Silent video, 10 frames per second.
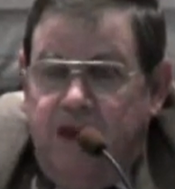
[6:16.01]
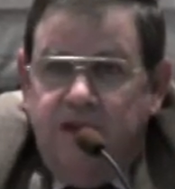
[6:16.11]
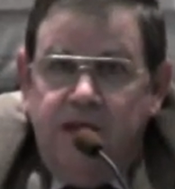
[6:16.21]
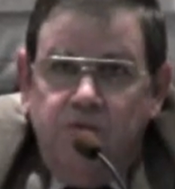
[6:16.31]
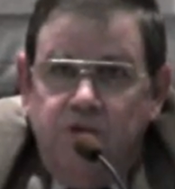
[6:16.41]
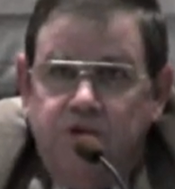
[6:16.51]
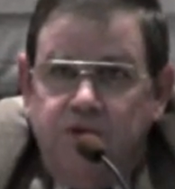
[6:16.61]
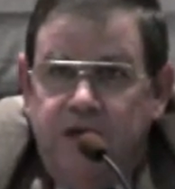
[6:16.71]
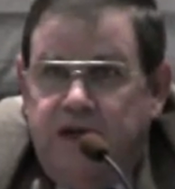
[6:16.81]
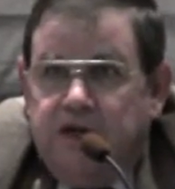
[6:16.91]
And then when you
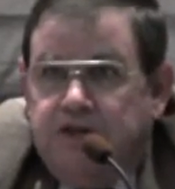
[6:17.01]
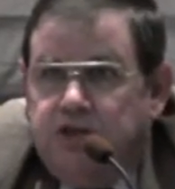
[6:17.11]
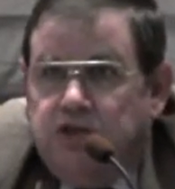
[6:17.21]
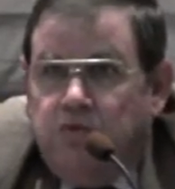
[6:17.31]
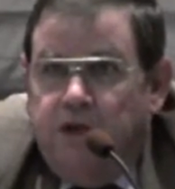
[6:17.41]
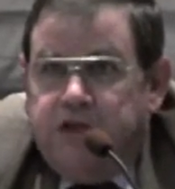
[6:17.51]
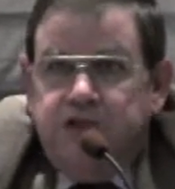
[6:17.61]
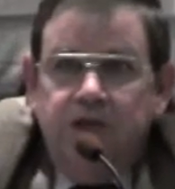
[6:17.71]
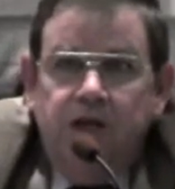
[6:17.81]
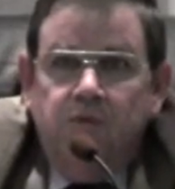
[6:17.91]
get in a
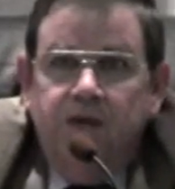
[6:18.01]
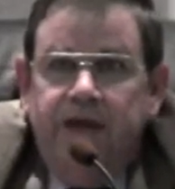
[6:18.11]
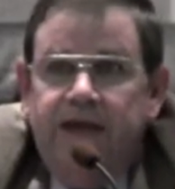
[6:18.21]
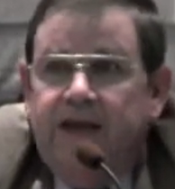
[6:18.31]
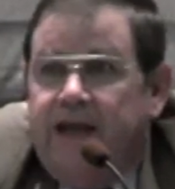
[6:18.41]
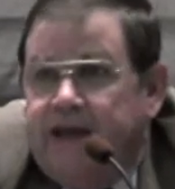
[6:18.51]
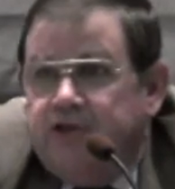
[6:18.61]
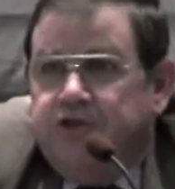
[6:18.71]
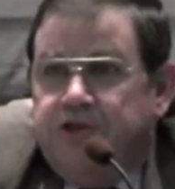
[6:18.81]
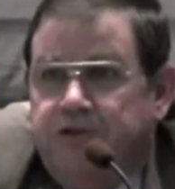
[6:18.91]
situation like we had
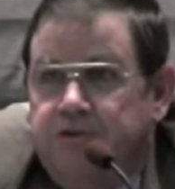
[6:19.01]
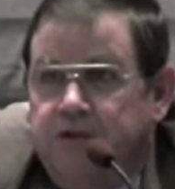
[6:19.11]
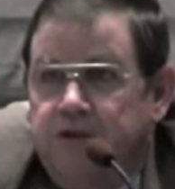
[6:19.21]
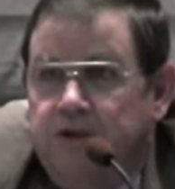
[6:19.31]
last year,